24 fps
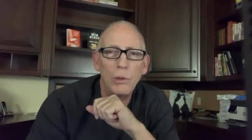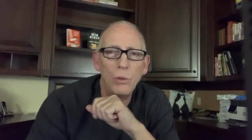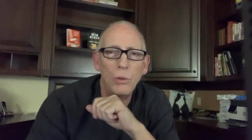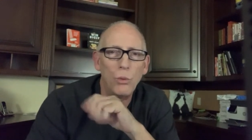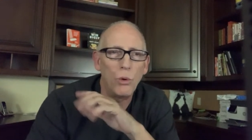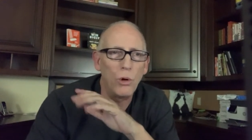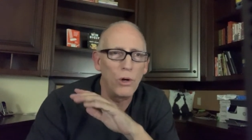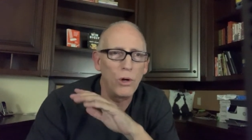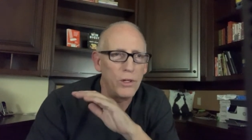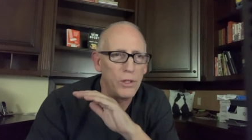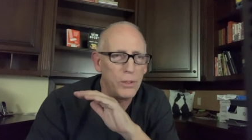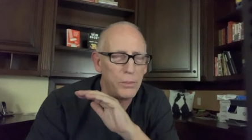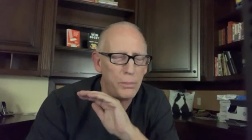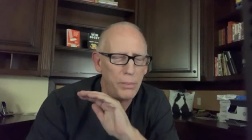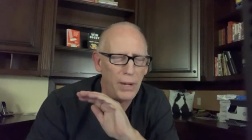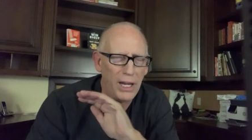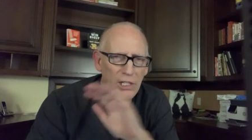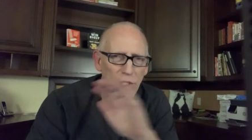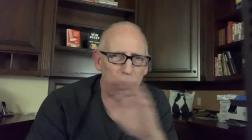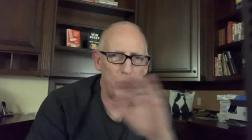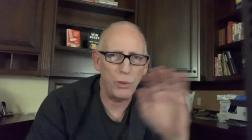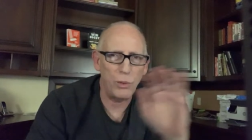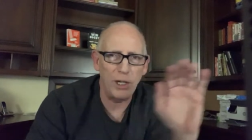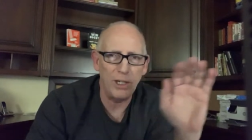One of the
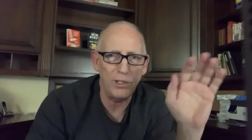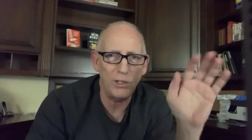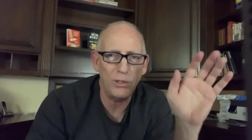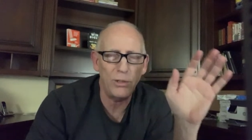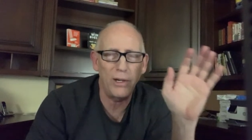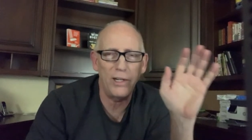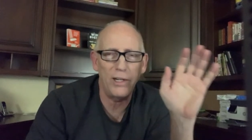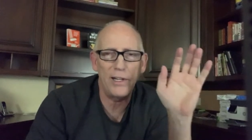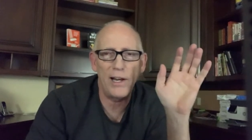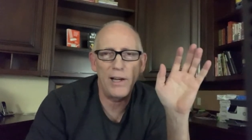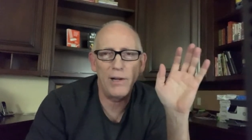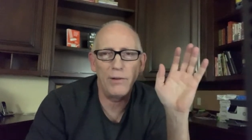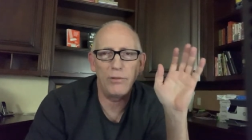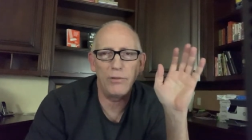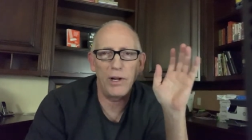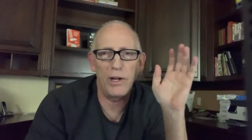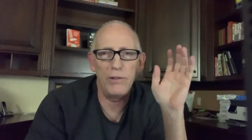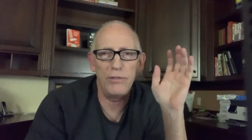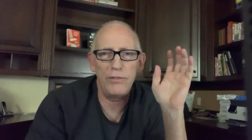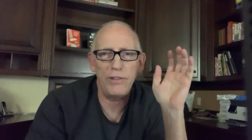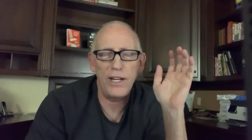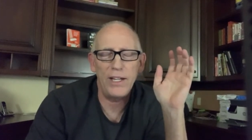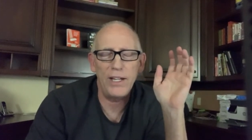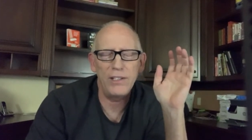best ways to identify
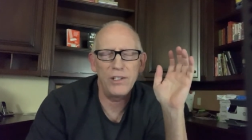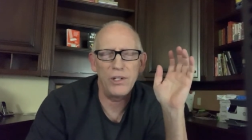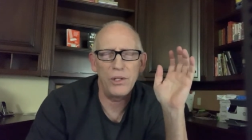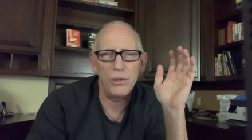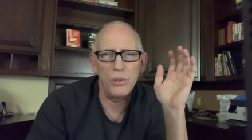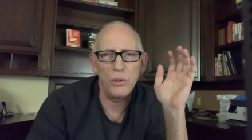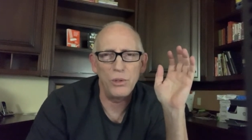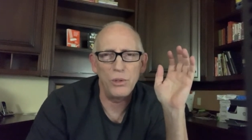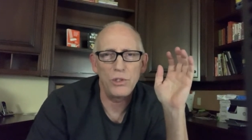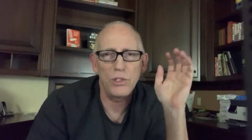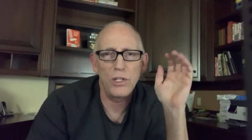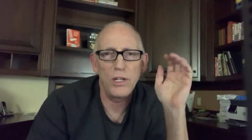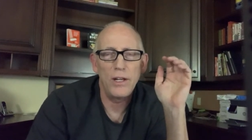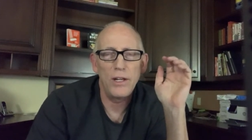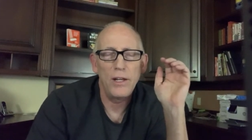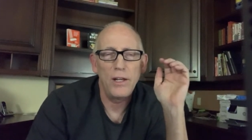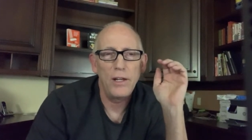fake news